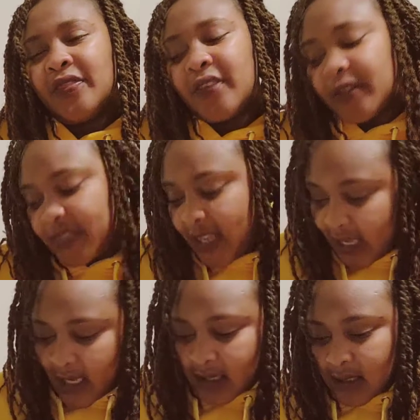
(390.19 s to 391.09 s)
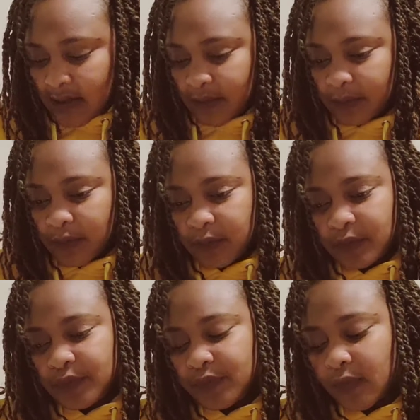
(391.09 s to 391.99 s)
The thing is,
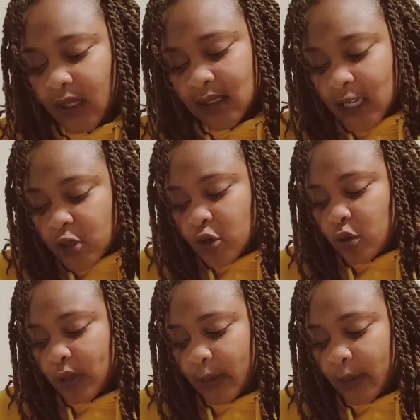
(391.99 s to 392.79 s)
sexual